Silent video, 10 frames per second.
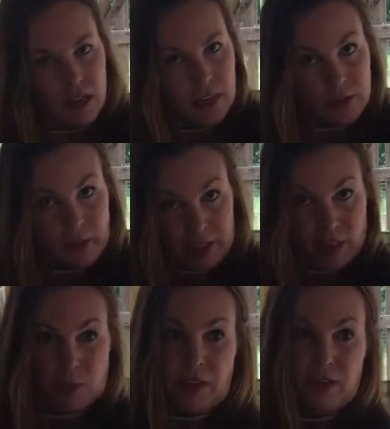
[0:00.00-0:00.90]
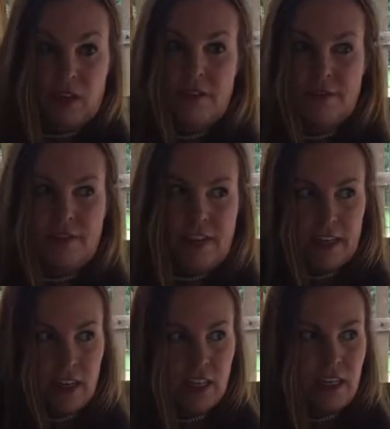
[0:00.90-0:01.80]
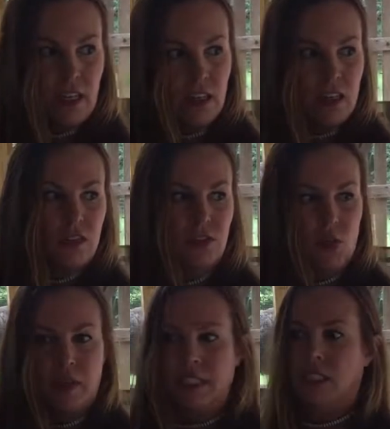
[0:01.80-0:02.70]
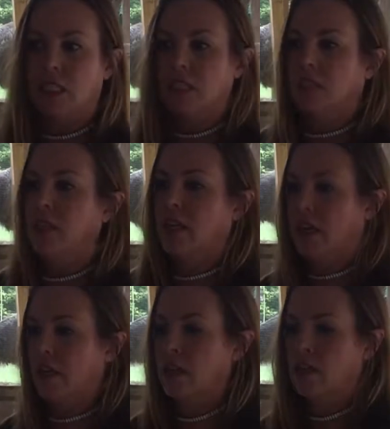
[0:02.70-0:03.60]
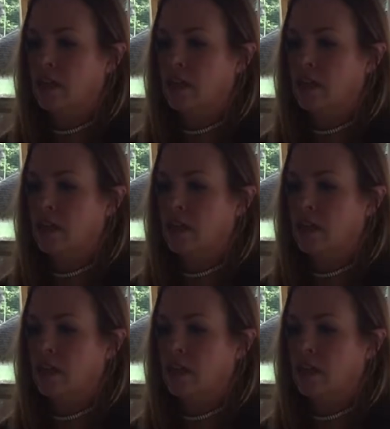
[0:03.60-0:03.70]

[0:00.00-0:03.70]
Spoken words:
Everybody's being very noisy today.